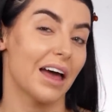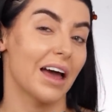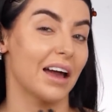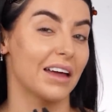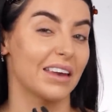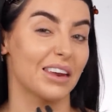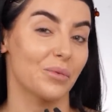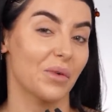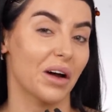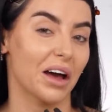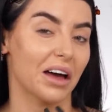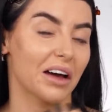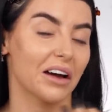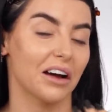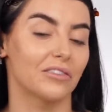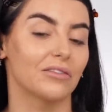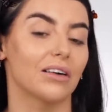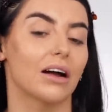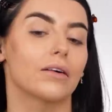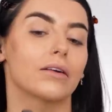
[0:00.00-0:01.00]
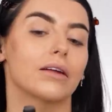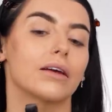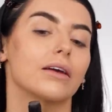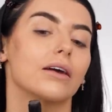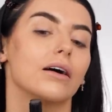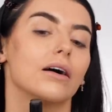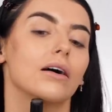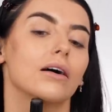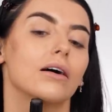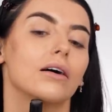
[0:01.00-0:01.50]
anywhere around
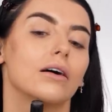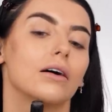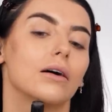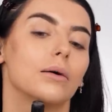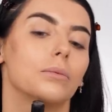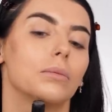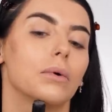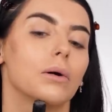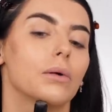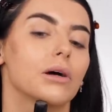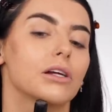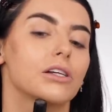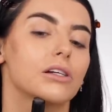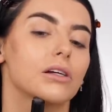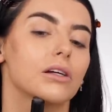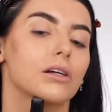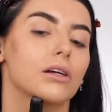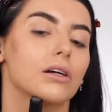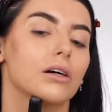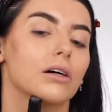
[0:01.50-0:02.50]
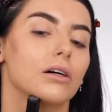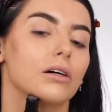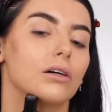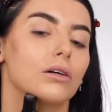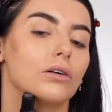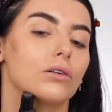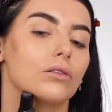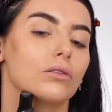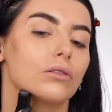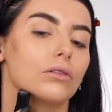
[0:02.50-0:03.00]
here, but I'm actually gonna
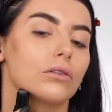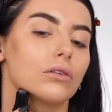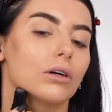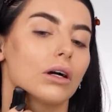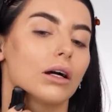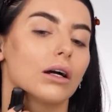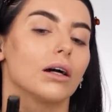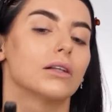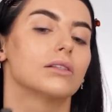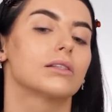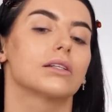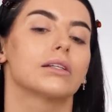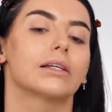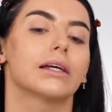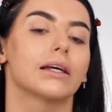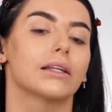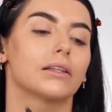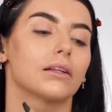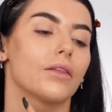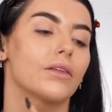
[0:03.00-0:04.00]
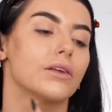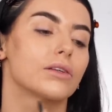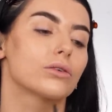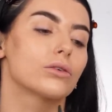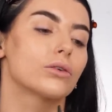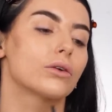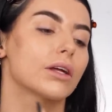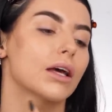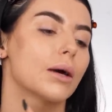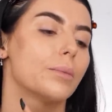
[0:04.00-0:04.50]
go right underneath. Like, there's
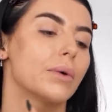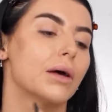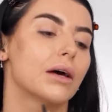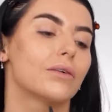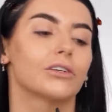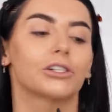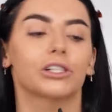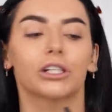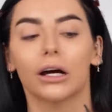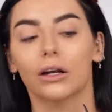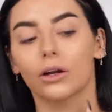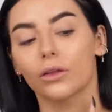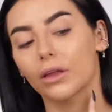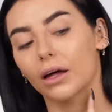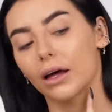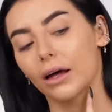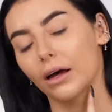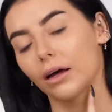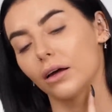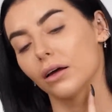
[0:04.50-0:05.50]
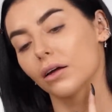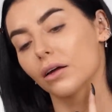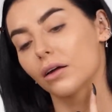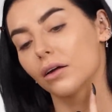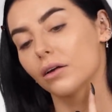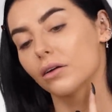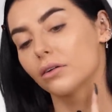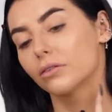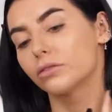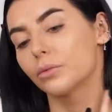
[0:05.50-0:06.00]
already a bit of a shadow there
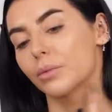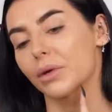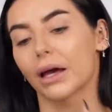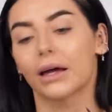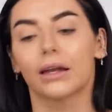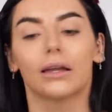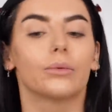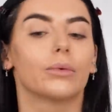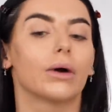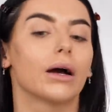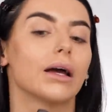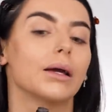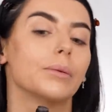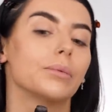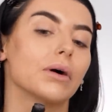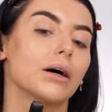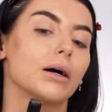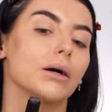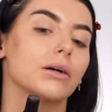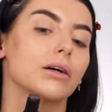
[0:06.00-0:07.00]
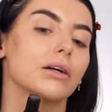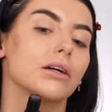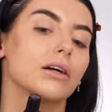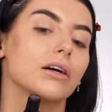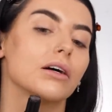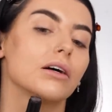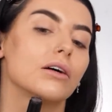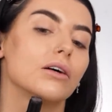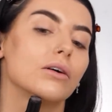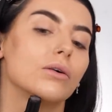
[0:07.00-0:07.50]
for me anyway, but I'm gonna
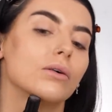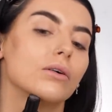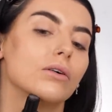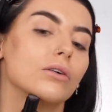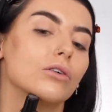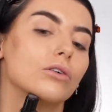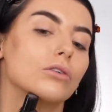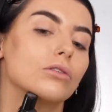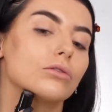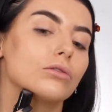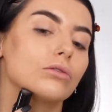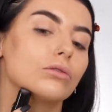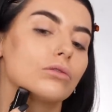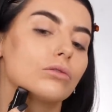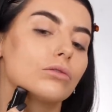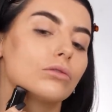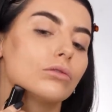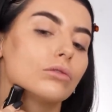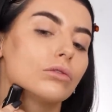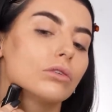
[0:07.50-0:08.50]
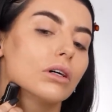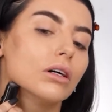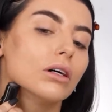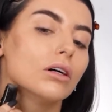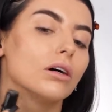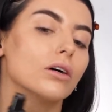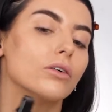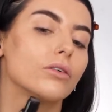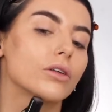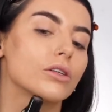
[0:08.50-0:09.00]
go right
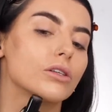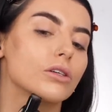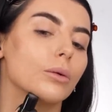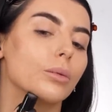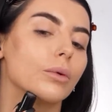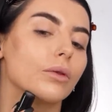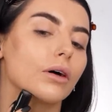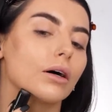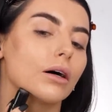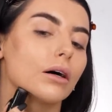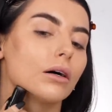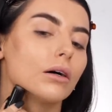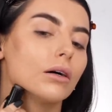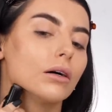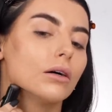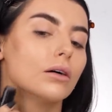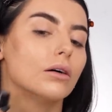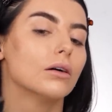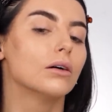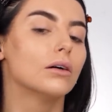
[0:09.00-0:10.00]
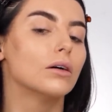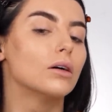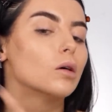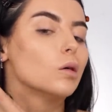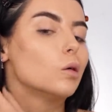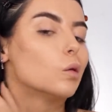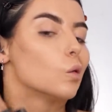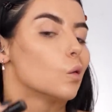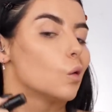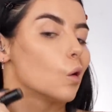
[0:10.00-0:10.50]
over the top of that.
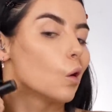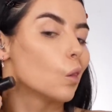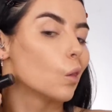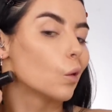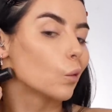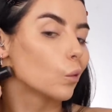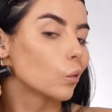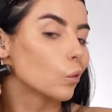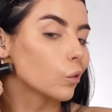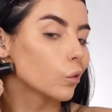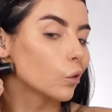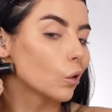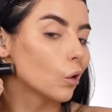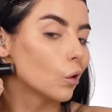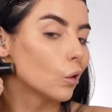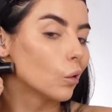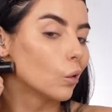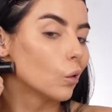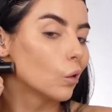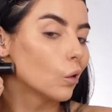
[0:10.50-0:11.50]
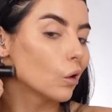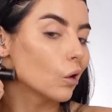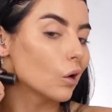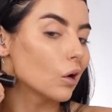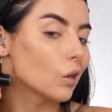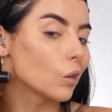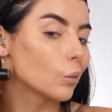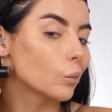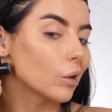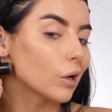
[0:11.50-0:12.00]
And then also
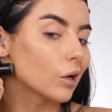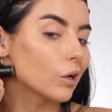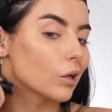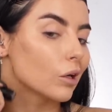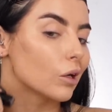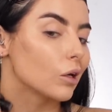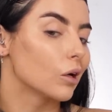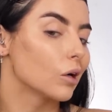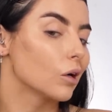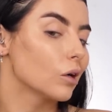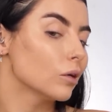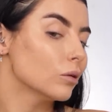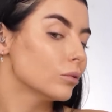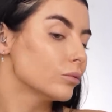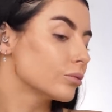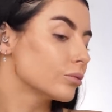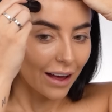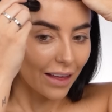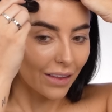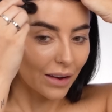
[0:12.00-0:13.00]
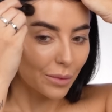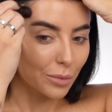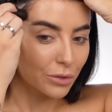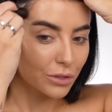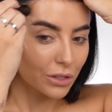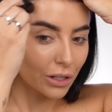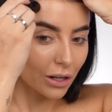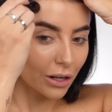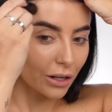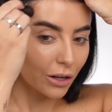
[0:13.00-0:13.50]
at the back here. And then I'm
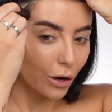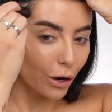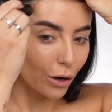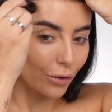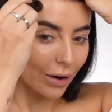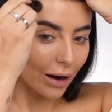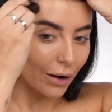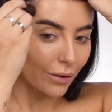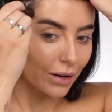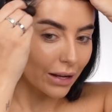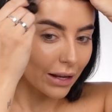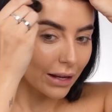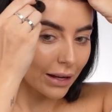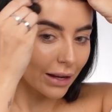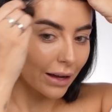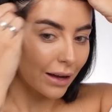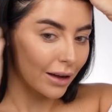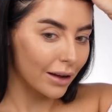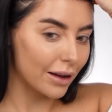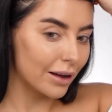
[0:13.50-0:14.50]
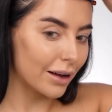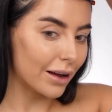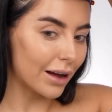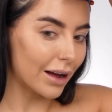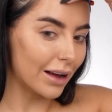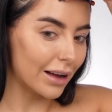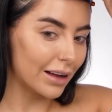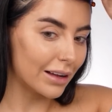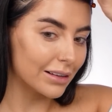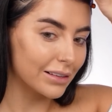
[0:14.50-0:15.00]
also gonna go around here
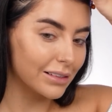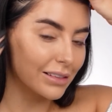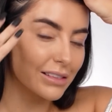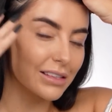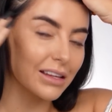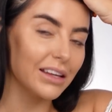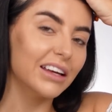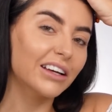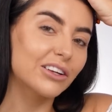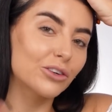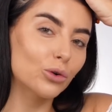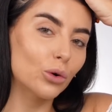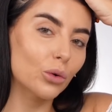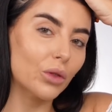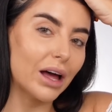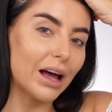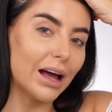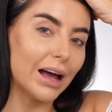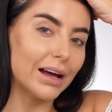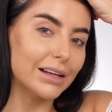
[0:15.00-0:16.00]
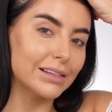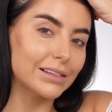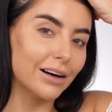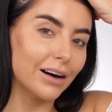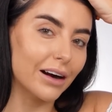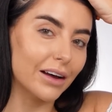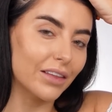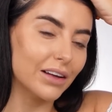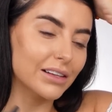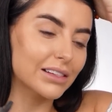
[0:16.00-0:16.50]
and ignore the hair
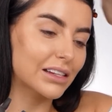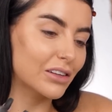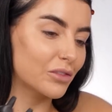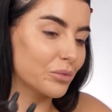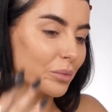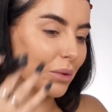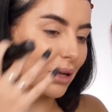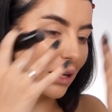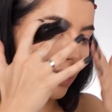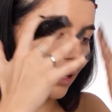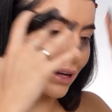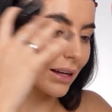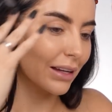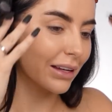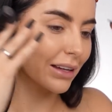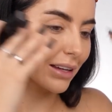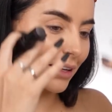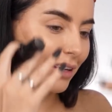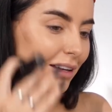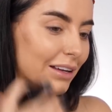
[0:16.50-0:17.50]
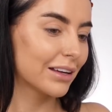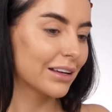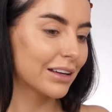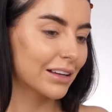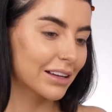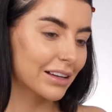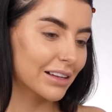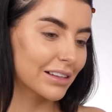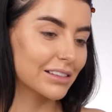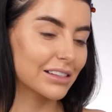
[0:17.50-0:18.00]
dye. That's giving me like,
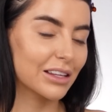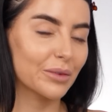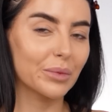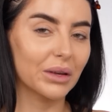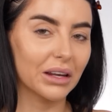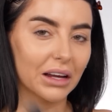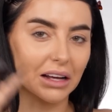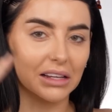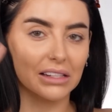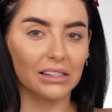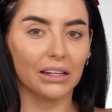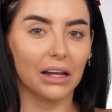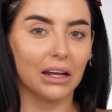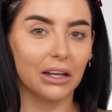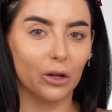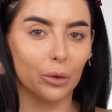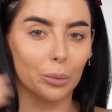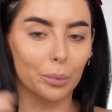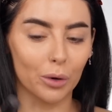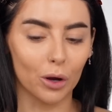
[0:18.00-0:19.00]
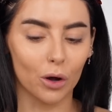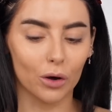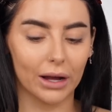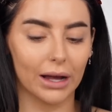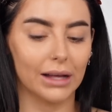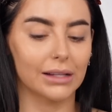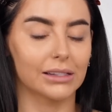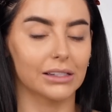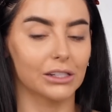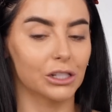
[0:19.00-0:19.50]
it's giving me like a slight little
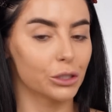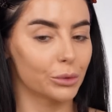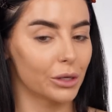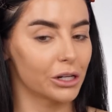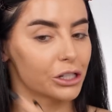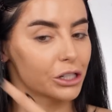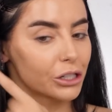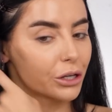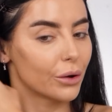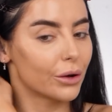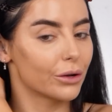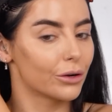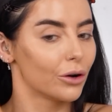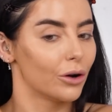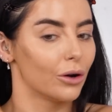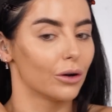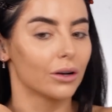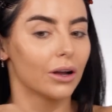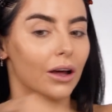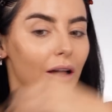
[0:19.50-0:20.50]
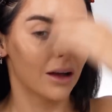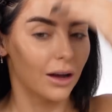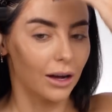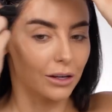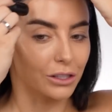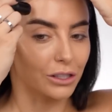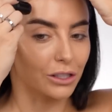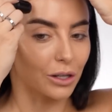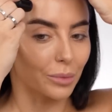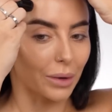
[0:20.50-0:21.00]
blockhead situation going on. I
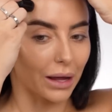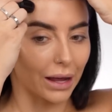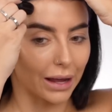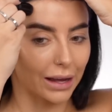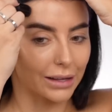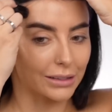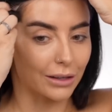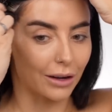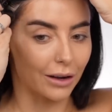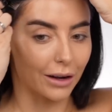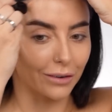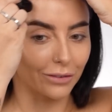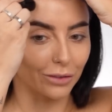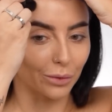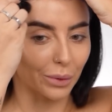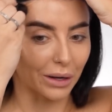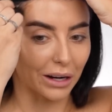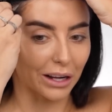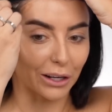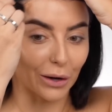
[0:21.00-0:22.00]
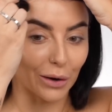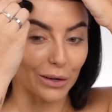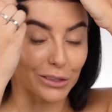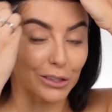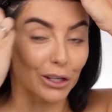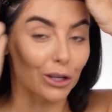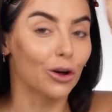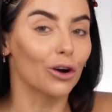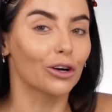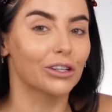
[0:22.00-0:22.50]
just got my hair dyed for when I go
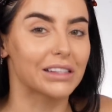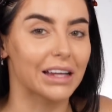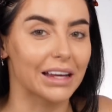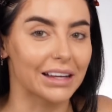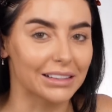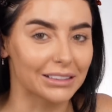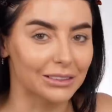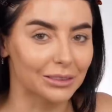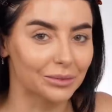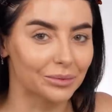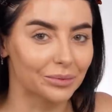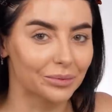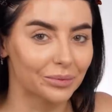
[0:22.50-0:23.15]
into locked in,